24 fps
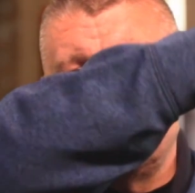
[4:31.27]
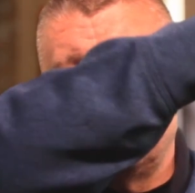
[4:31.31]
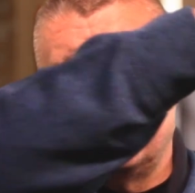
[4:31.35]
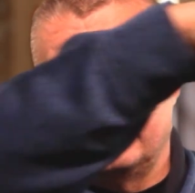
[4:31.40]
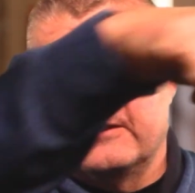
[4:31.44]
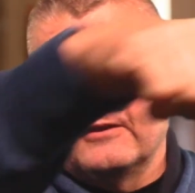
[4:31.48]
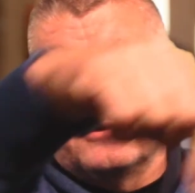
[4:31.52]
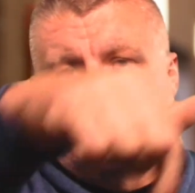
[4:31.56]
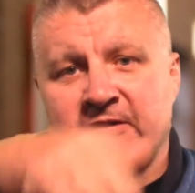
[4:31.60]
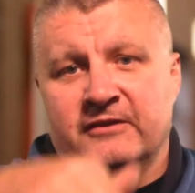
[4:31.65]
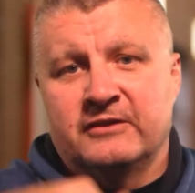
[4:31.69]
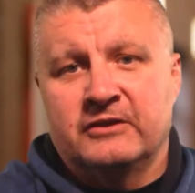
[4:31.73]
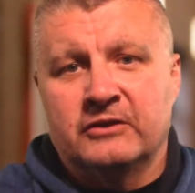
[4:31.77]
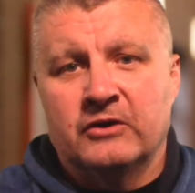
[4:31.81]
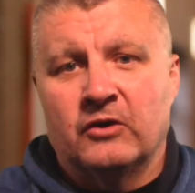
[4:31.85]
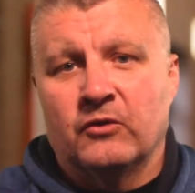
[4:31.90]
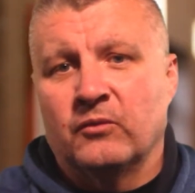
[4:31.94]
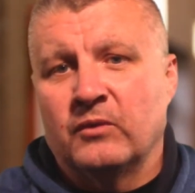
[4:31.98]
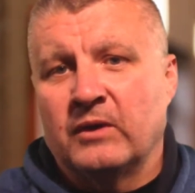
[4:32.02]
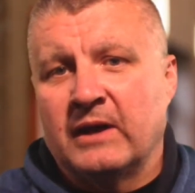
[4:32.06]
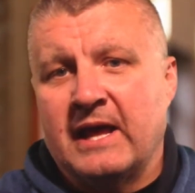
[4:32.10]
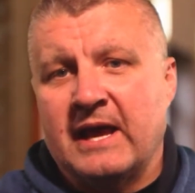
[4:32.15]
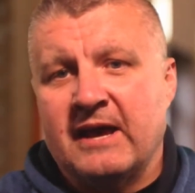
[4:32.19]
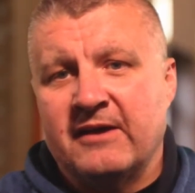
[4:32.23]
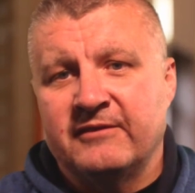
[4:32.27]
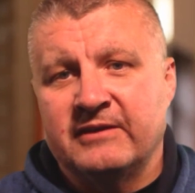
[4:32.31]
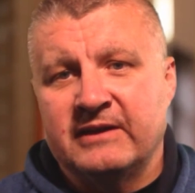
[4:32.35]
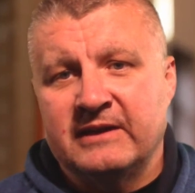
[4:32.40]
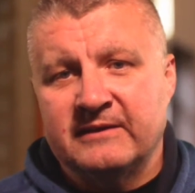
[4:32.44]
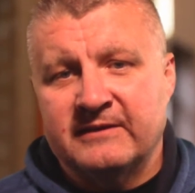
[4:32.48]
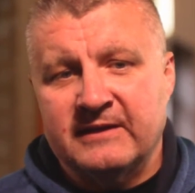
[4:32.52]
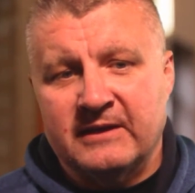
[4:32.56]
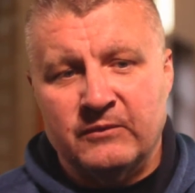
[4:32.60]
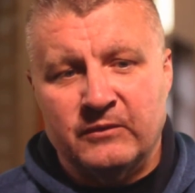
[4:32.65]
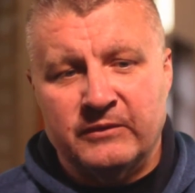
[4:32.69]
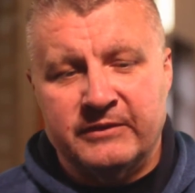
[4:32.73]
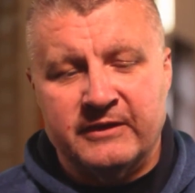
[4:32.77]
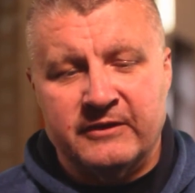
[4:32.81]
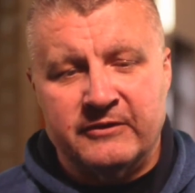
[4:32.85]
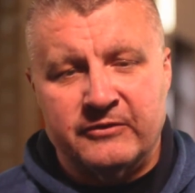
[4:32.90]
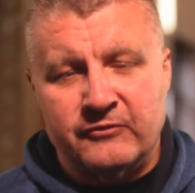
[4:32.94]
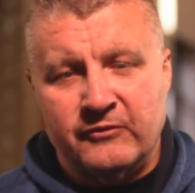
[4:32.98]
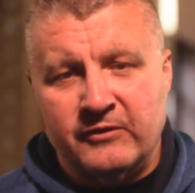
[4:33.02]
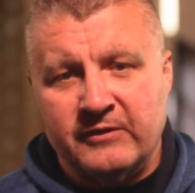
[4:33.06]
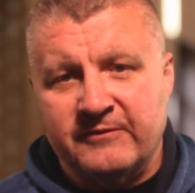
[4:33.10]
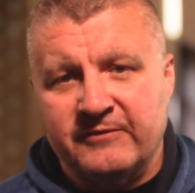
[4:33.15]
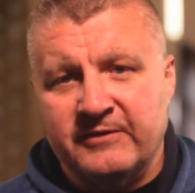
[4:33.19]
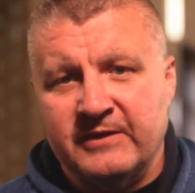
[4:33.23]
heater. You don't want to have anything within
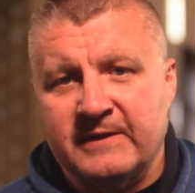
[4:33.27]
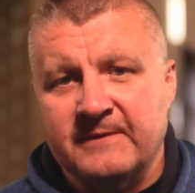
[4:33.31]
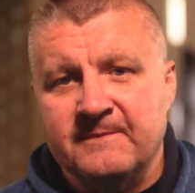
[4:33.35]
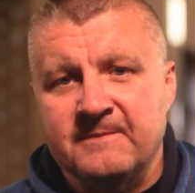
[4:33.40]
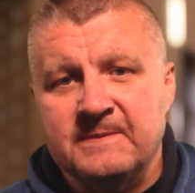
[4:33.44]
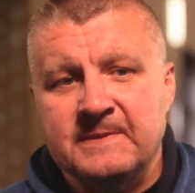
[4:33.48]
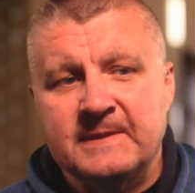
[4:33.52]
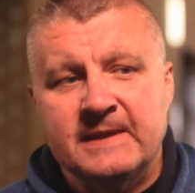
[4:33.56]
3 feet.